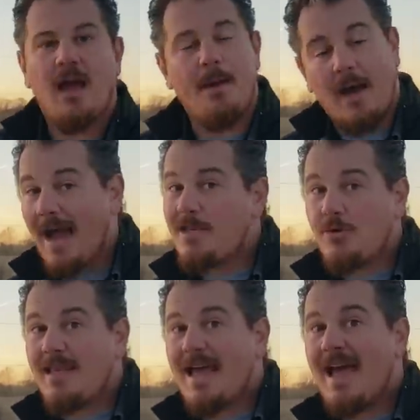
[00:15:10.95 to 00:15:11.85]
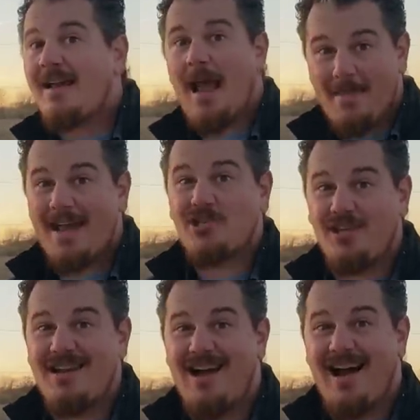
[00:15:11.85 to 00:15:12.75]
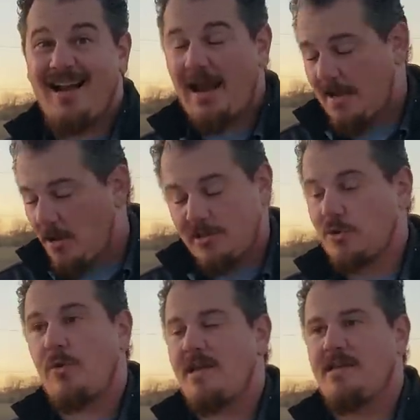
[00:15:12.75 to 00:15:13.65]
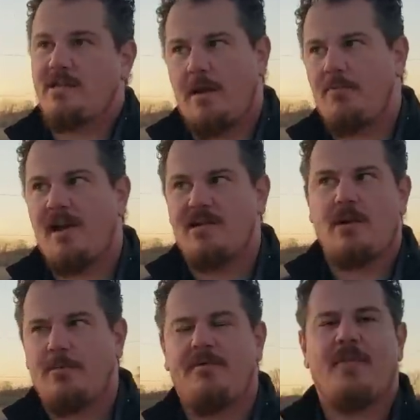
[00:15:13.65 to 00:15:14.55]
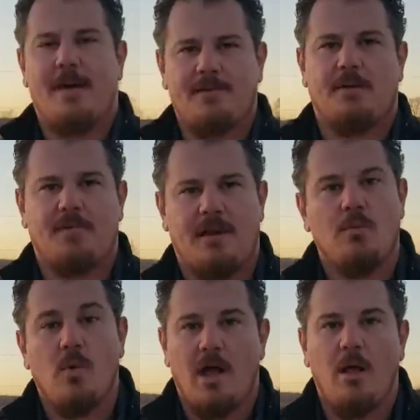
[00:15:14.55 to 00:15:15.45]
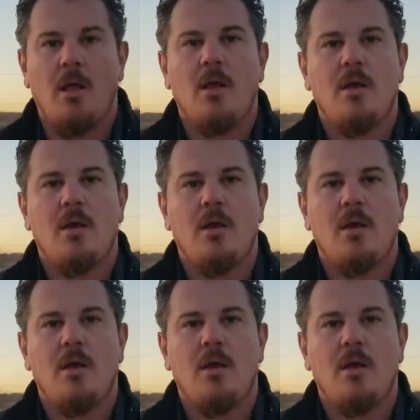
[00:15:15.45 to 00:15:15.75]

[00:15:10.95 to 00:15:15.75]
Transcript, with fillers: Am I doing that? I'm actually not. I know it's crazy. It's like, Brian's not gonna put flaps on a plane. Well,